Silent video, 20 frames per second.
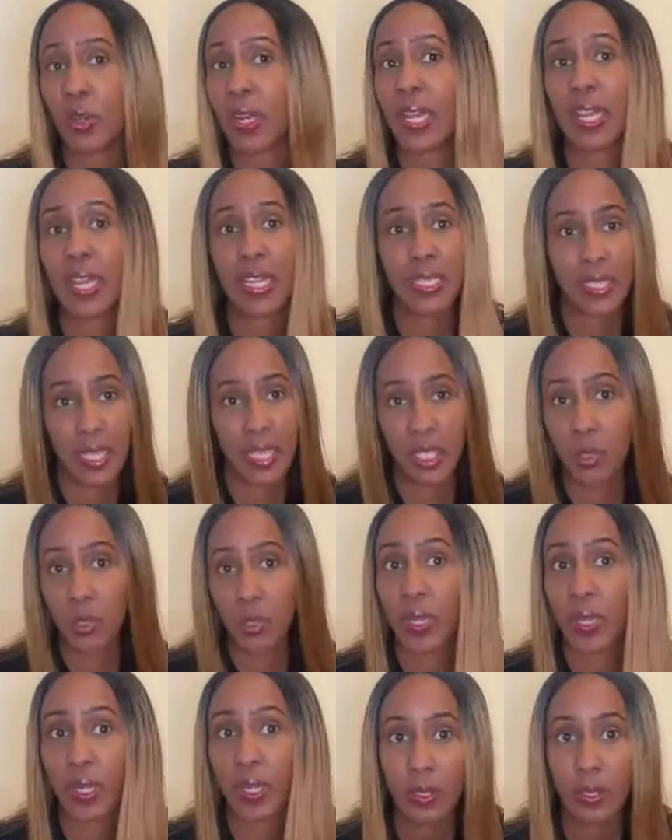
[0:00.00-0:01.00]
I guess that's
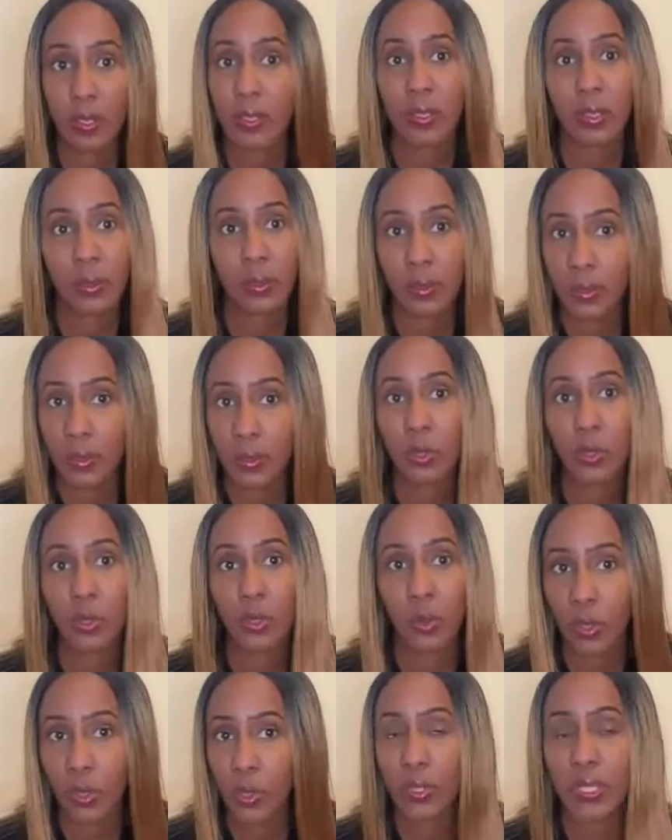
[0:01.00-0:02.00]
when
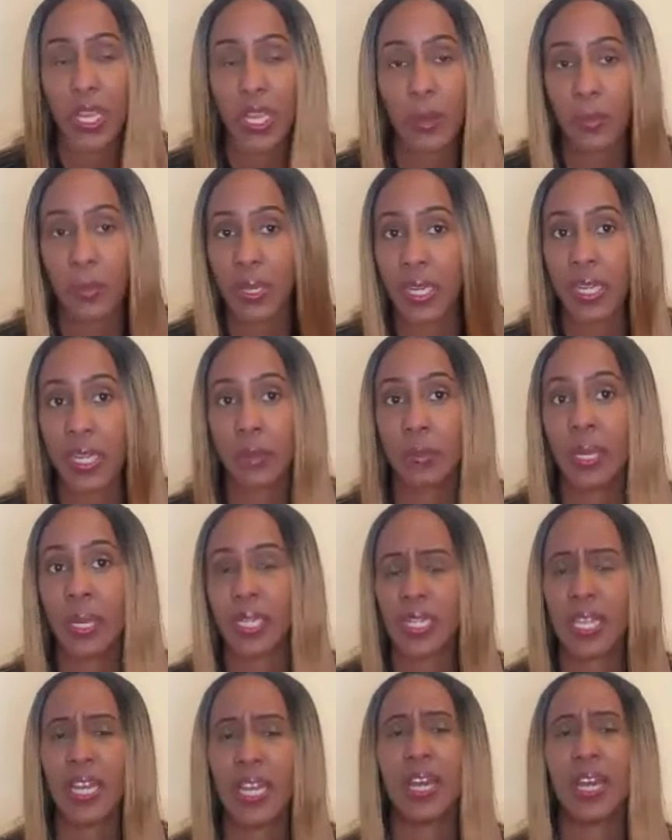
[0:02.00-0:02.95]
it was happening. But